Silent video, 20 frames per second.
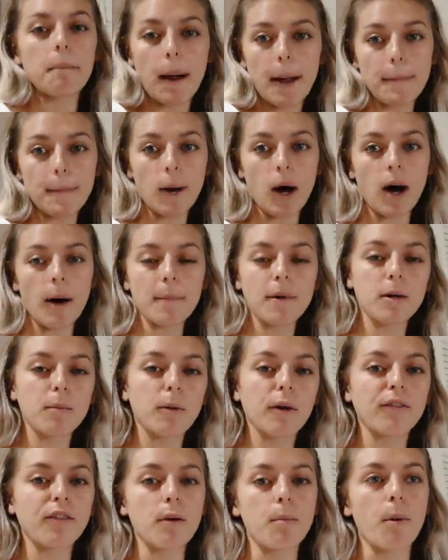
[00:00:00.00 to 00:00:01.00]
my mom and her
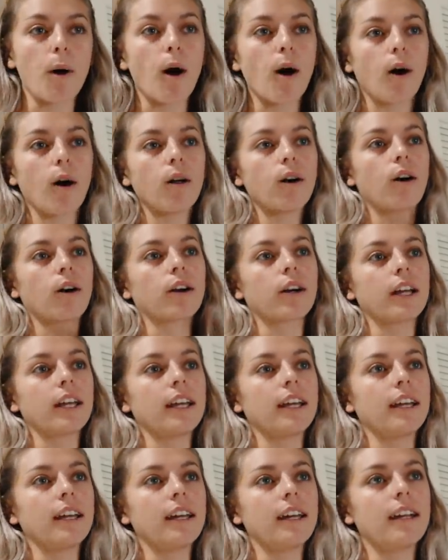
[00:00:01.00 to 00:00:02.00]
boyfriend Paul are
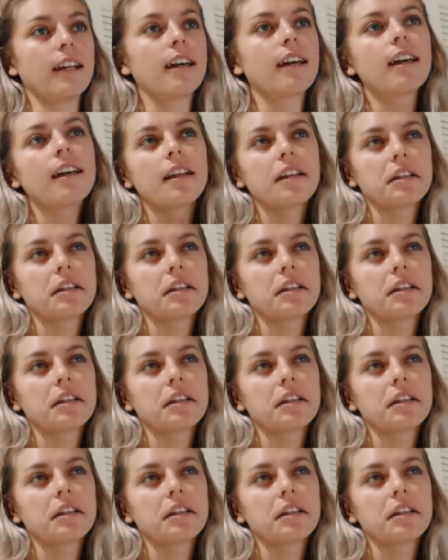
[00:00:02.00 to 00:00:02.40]
in